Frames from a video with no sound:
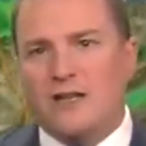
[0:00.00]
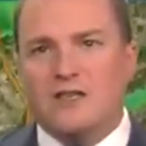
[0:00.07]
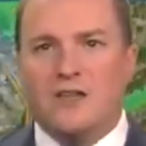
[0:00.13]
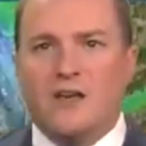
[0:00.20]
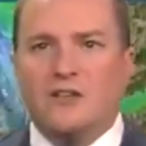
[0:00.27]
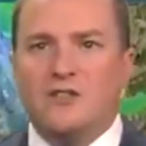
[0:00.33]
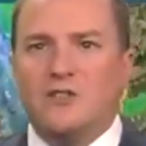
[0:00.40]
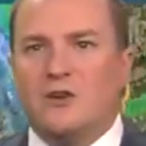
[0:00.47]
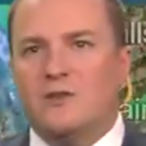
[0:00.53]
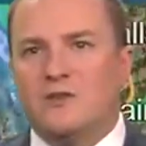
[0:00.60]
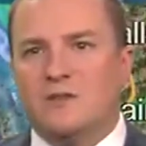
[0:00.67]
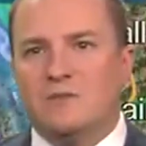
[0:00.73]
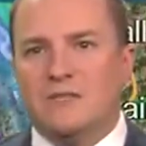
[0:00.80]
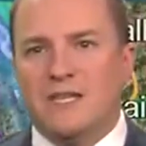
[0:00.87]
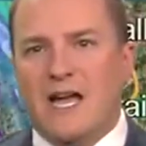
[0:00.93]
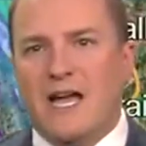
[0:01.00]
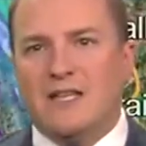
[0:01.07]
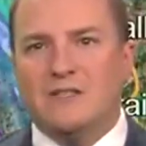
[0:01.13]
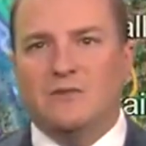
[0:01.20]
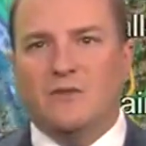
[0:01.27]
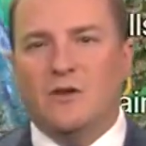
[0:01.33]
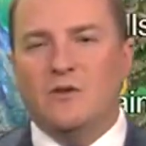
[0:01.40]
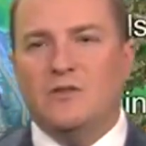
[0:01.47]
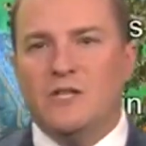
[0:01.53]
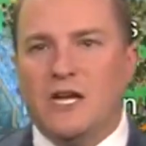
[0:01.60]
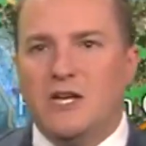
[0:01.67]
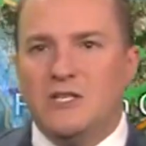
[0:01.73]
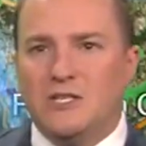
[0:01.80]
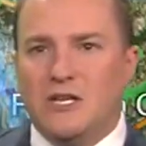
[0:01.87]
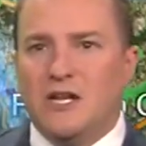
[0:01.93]
It does show some signs of
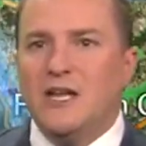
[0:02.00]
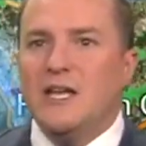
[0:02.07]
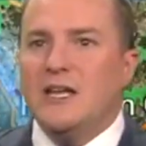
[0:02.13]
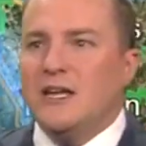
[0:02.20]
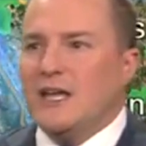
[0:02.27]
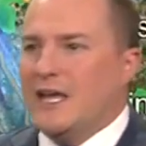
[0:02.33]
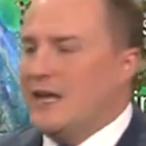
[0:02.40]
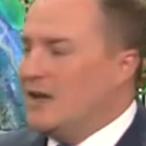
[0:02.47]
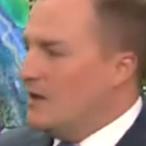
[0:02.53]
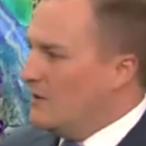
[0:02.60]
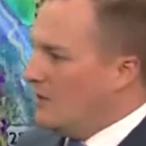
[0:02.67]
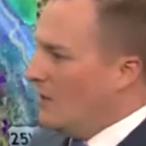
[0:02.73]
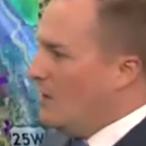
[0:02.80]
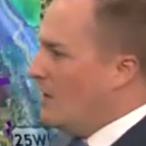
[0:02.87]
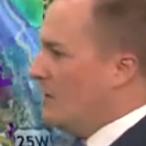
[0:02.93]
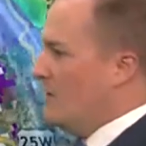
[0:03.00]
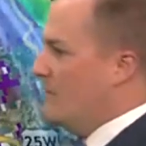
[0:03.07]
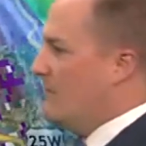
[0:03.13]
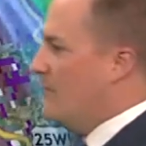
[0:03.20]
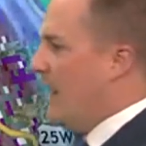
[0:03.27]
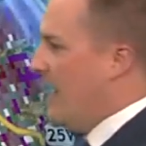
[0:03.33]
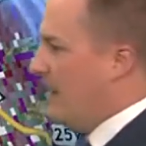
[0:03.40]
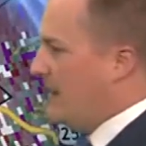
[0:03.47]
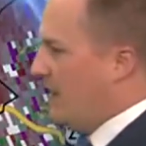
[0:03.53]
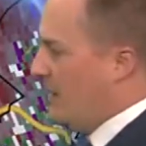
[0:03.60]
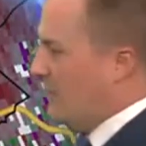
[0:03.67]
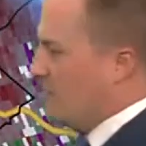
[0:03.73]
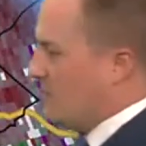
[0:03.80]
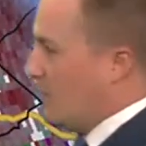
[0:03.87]
rotation in the Hardin Valley area.